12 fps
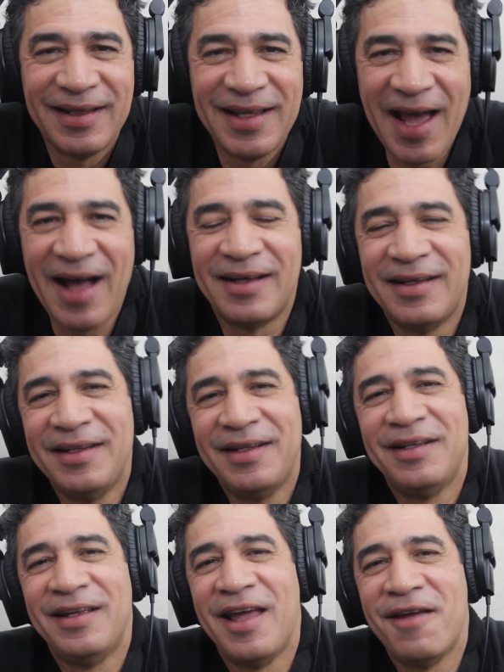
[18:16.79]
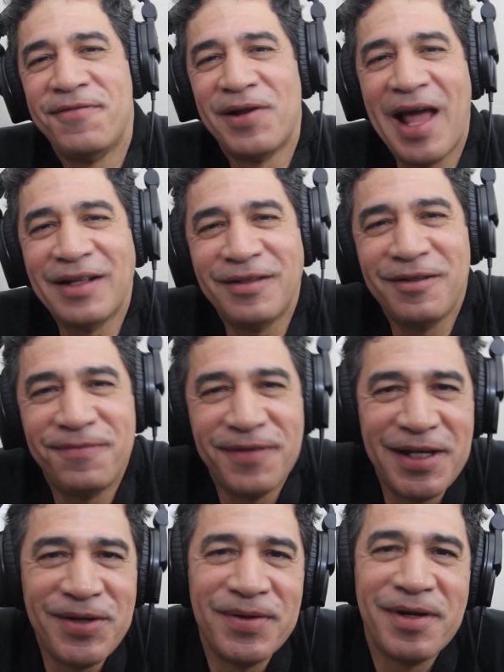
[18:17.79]
yeah, if you like this
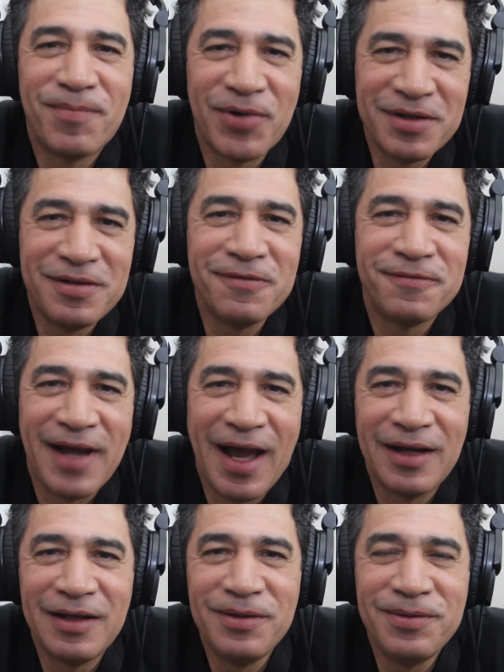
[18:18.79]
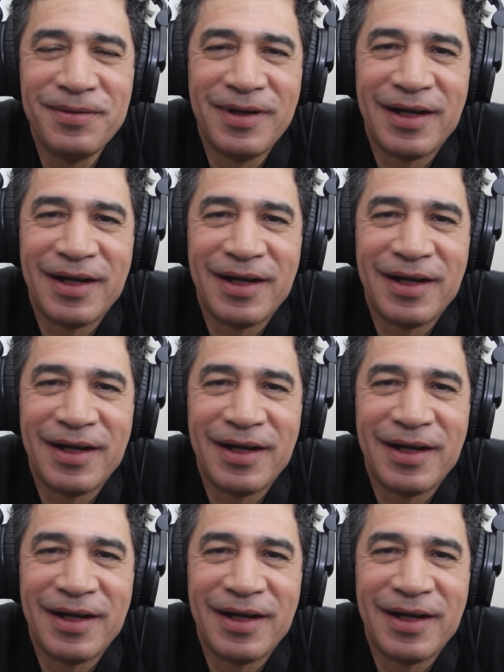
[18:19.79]
video and it brings you value,